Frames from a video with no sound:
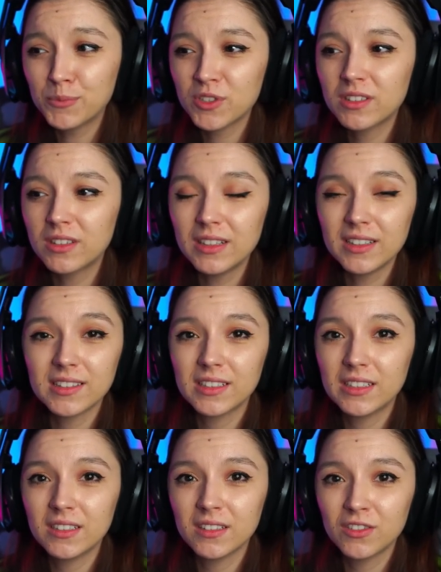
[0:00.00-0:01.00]

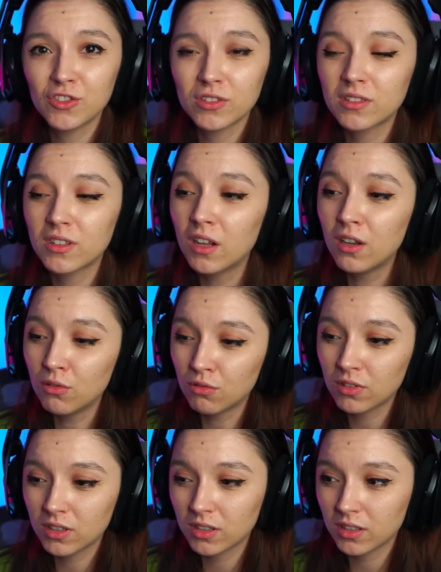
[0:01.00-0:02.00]
listening and just
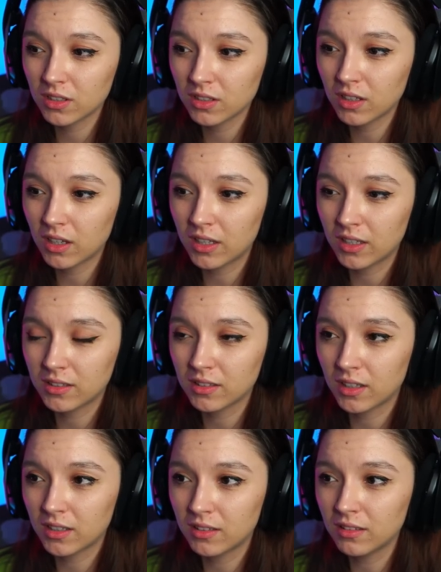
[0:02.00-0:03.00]
looking at
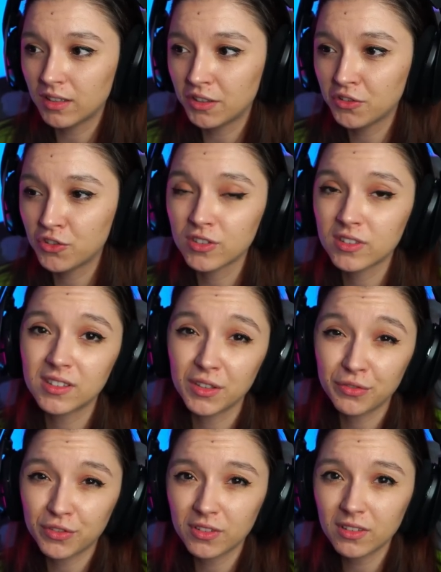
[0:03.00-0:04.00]
Ling just
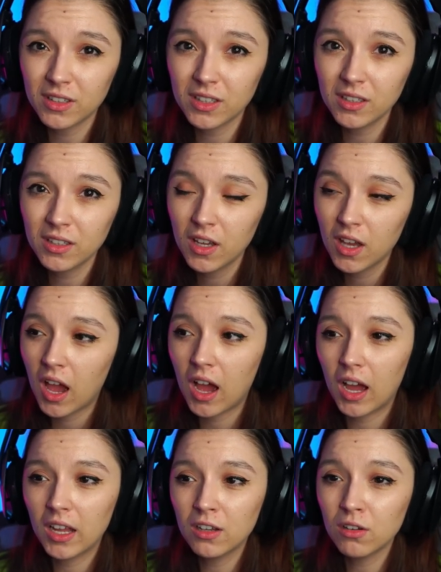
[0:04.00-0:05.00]
differently.
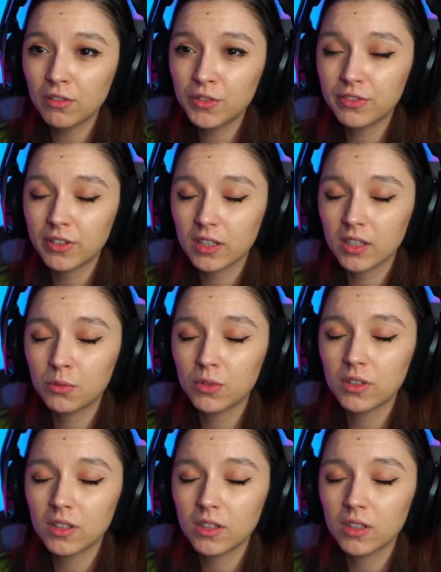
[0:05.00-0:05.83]
I love the fact that when